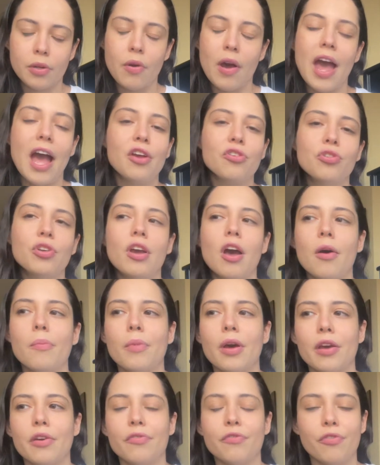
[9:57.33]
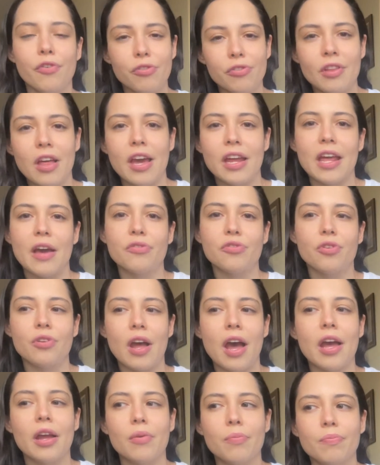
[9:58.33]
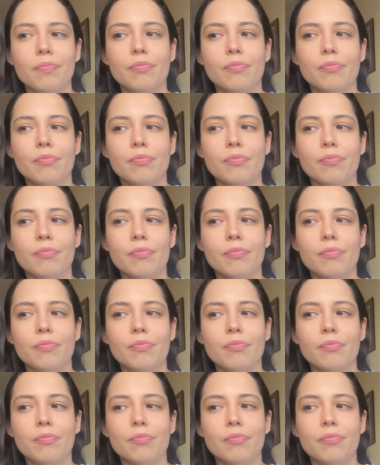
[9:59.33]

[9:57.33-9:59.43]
I actually got my first client after I